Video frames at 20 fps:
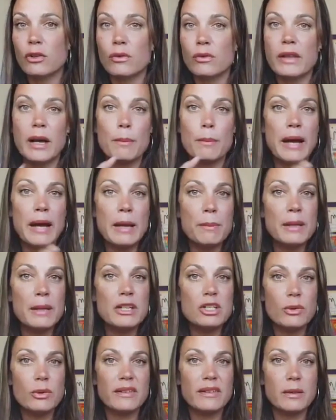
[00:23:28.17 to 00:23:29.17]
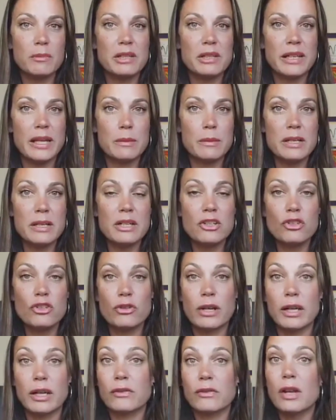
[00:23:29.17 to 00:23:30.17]
that might be doing something
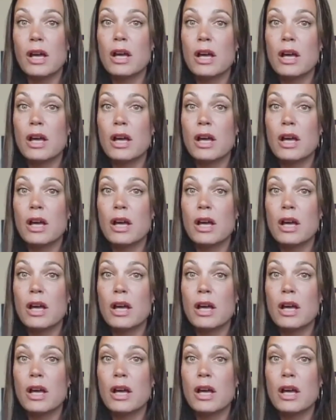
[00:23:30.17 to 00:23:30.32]
administrative,